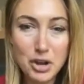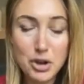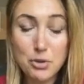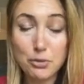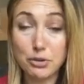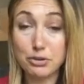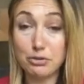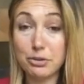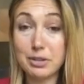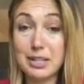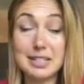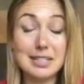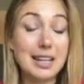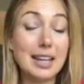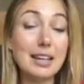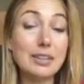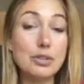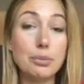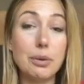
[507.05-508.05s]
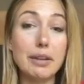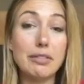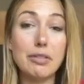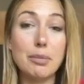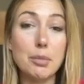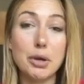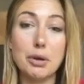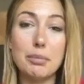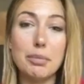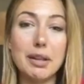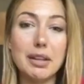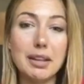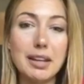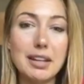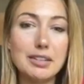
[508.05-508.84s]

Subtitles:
which really takes away from your ability